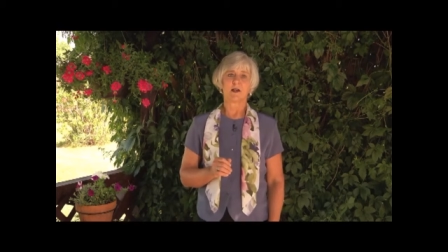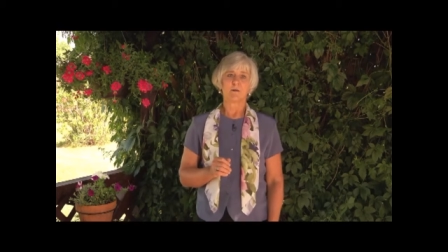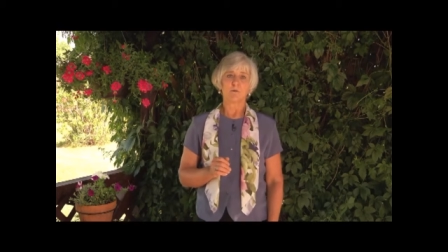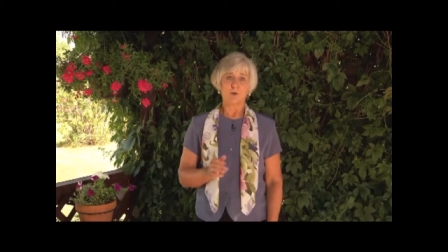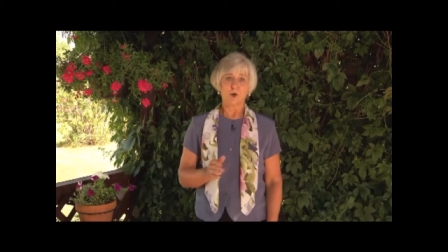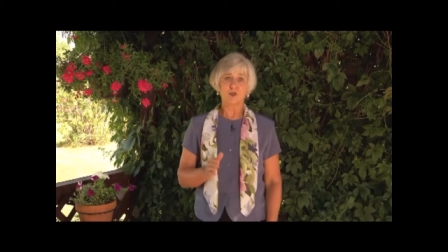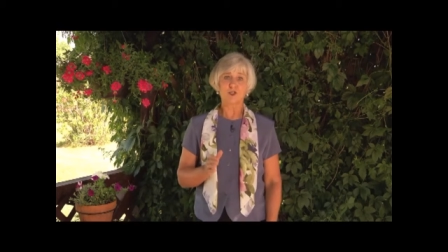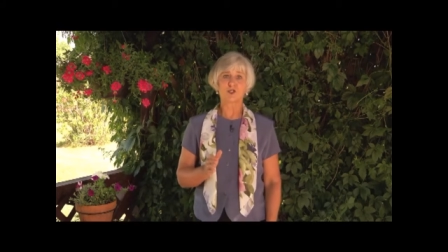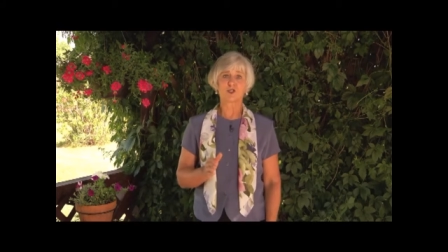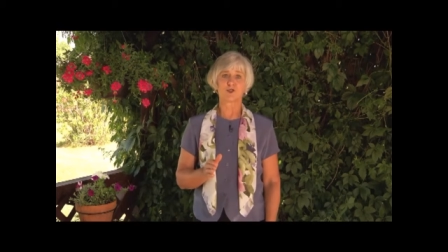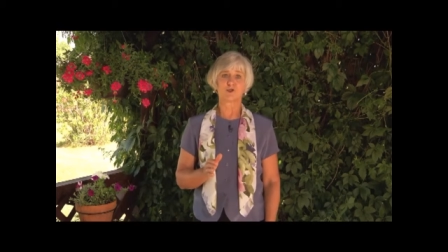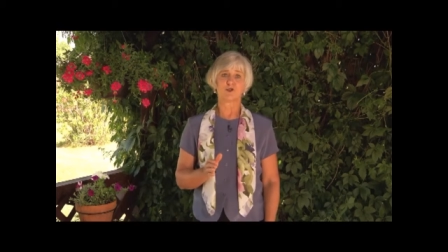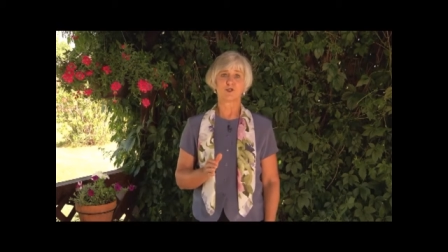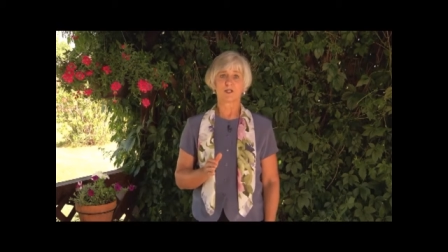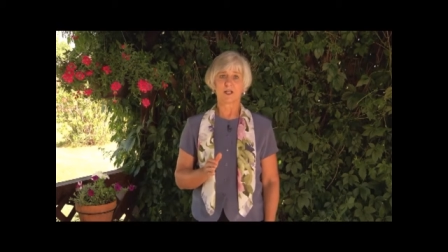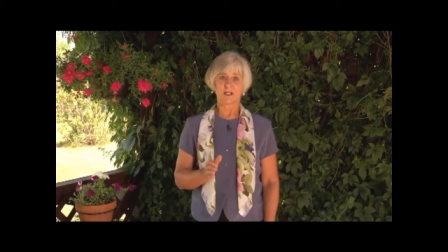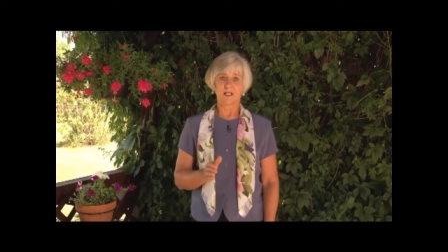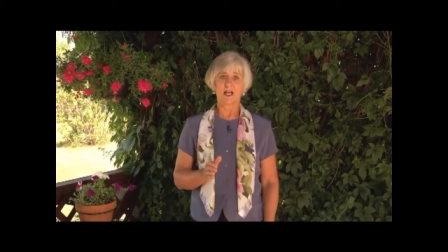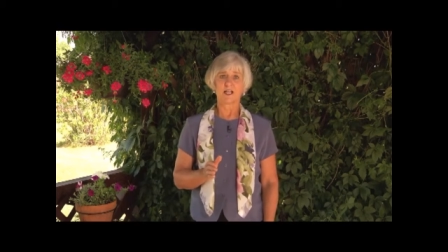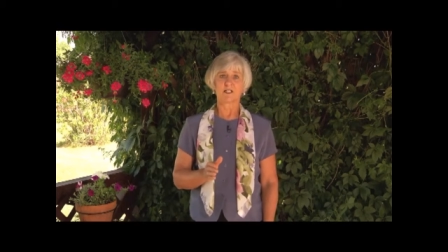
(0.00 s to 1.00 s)
most
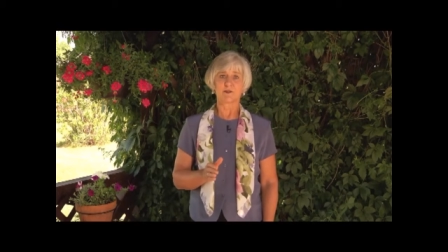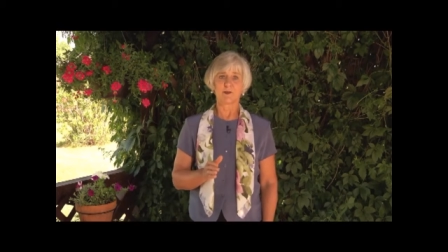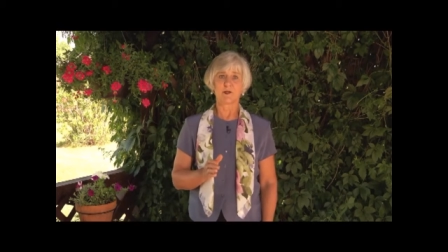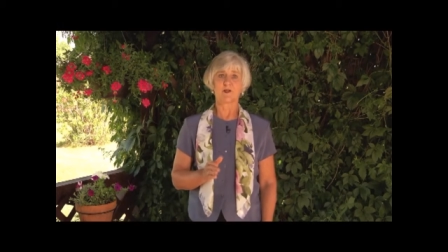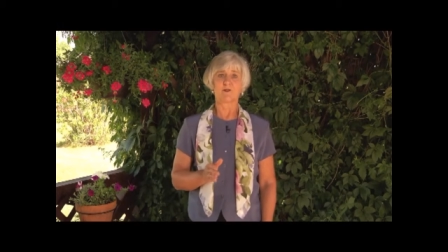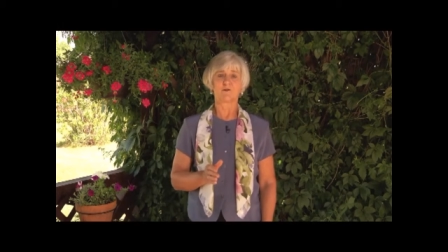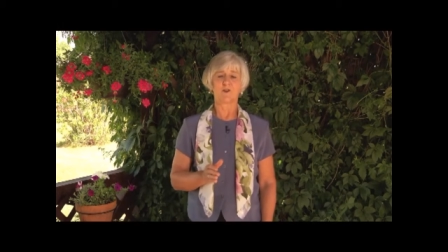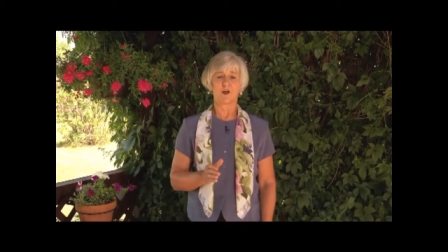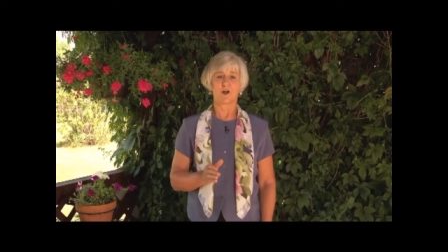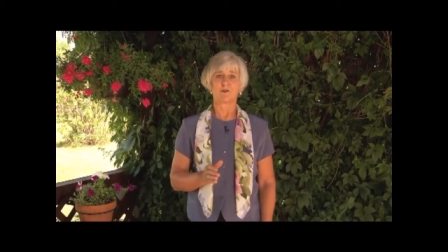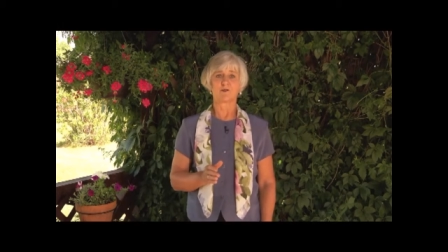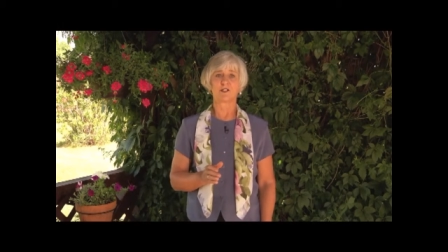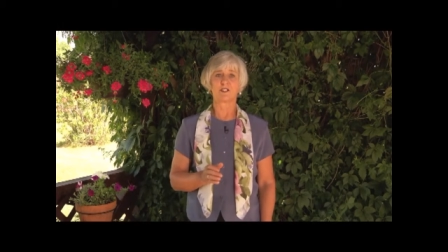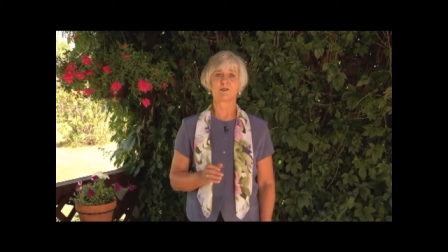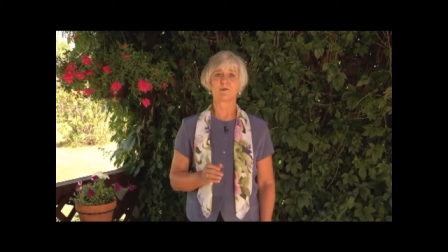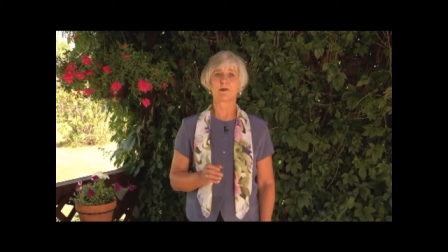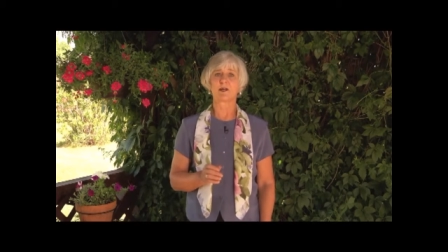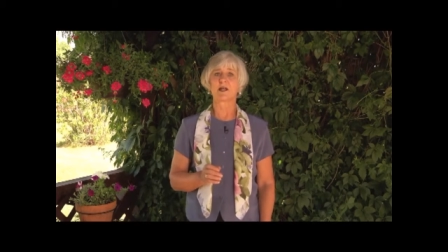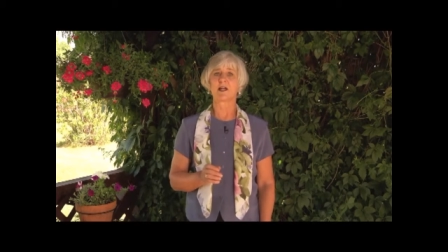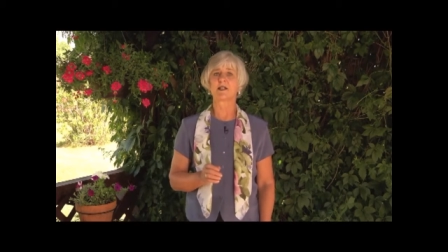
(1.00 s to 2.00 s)
choose not to be involved
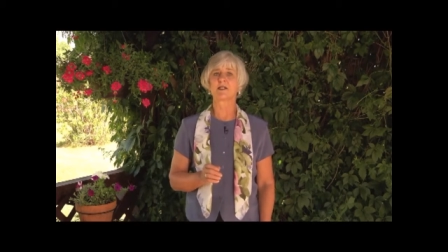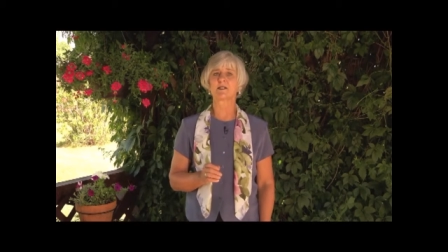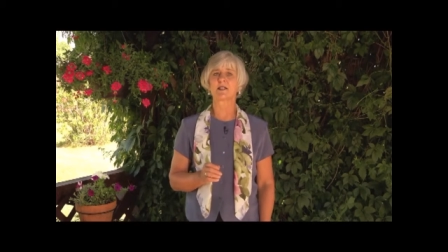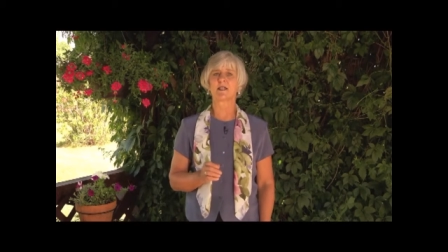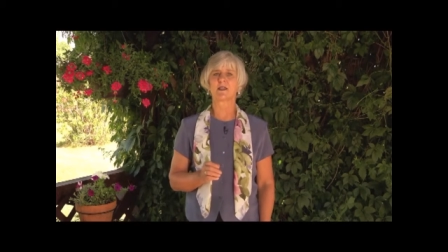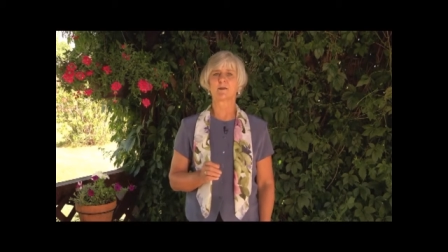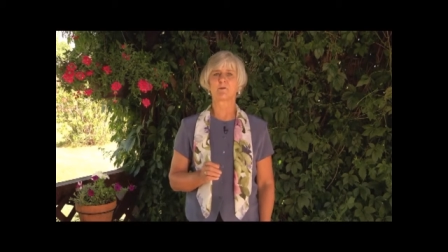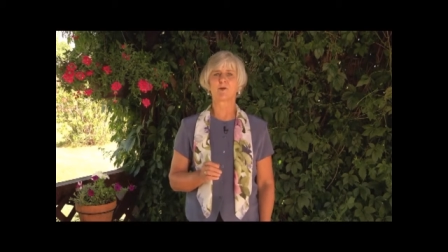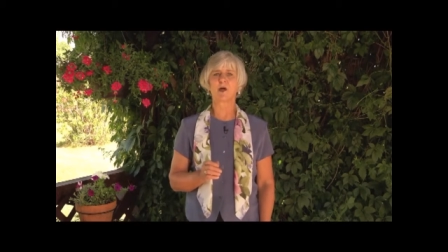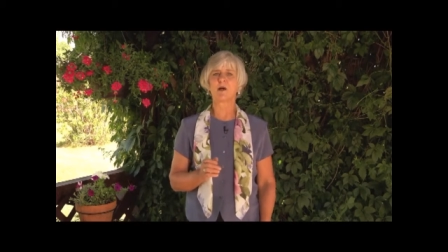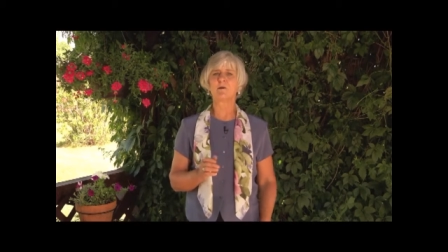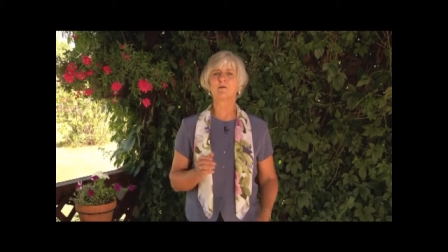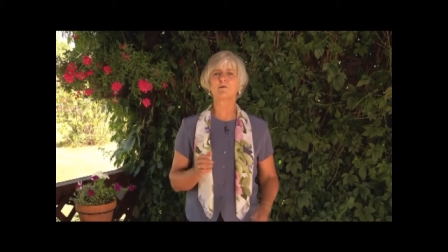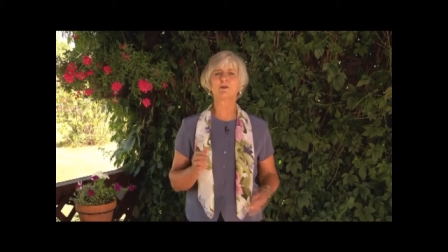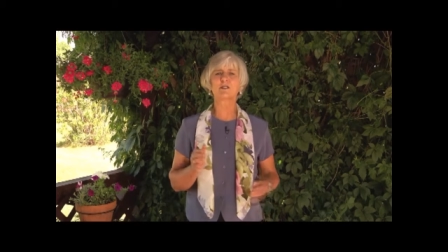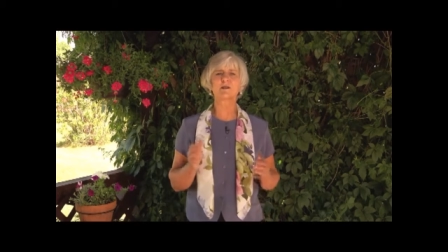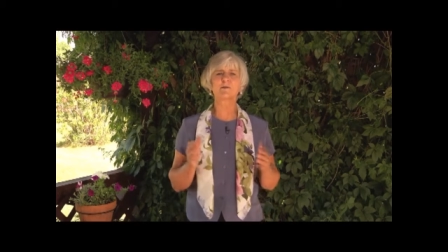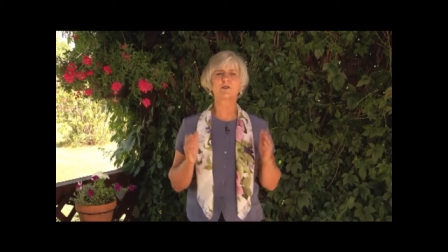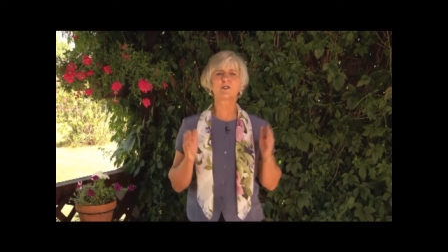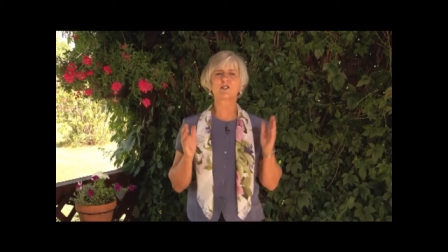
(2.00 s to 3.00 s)
is because the problem
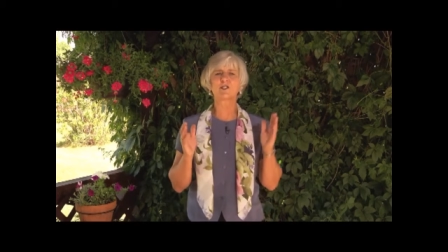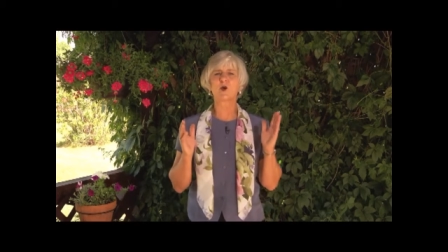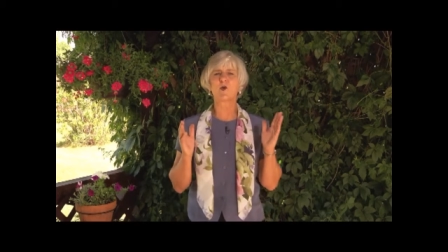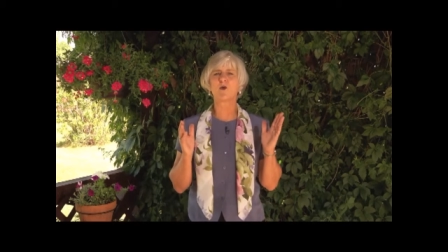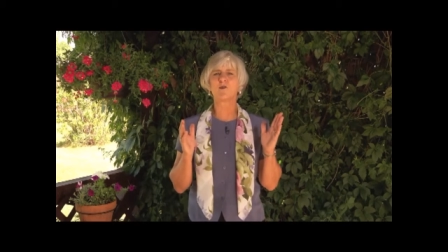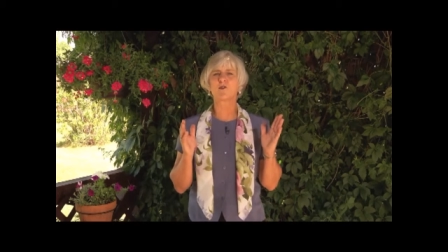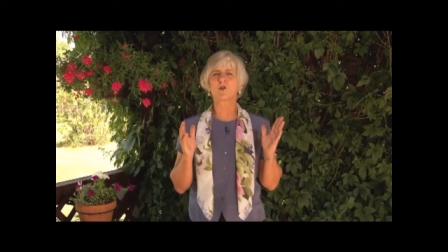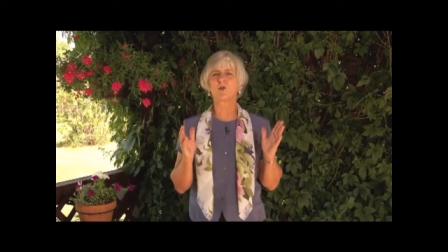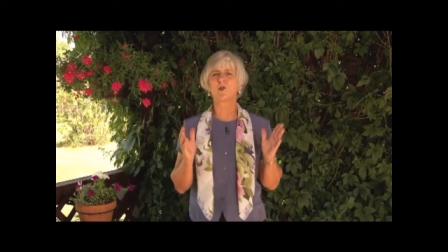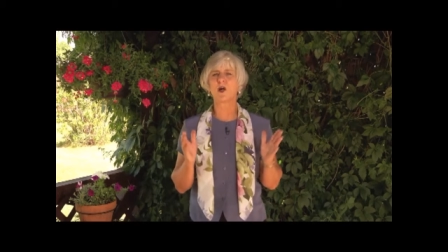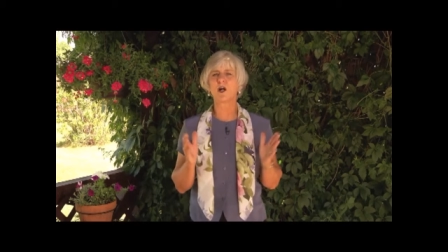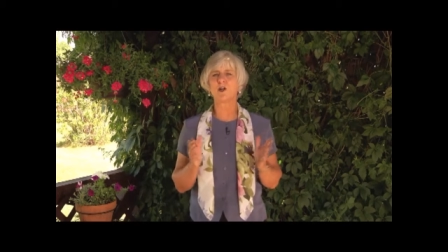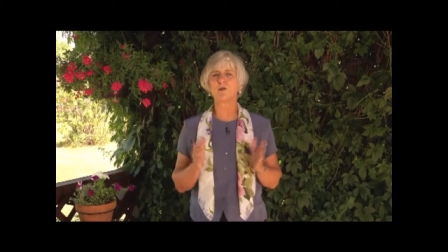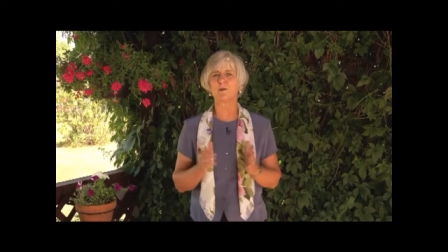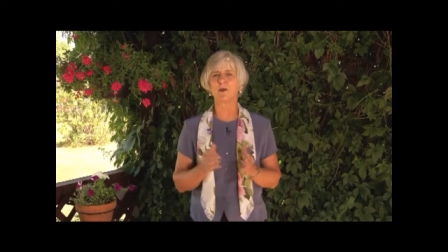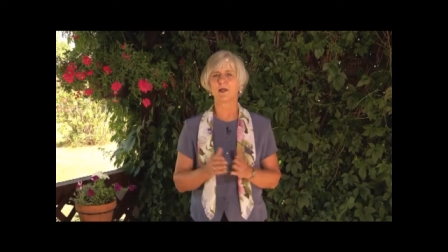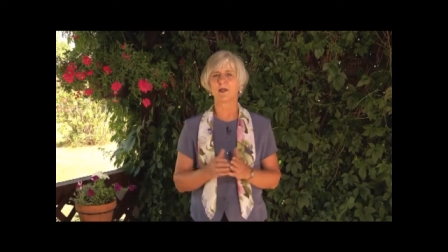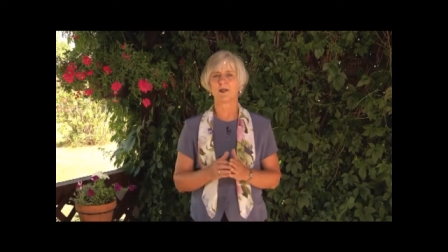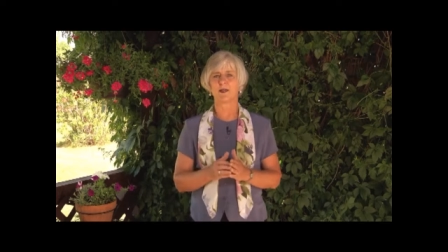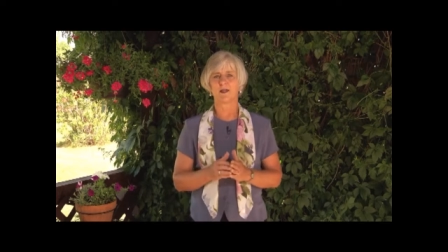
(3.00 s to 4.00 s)
seems so
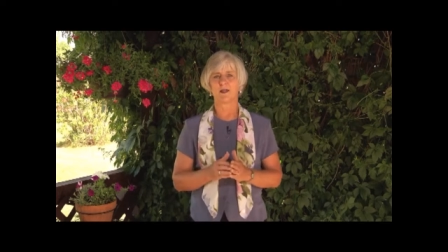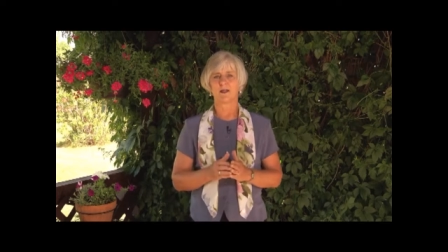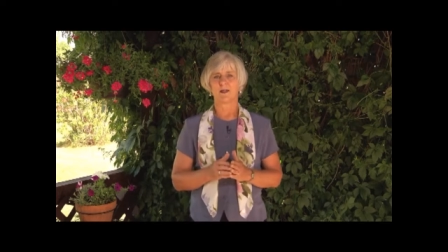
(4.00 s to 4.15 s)
overwhelming.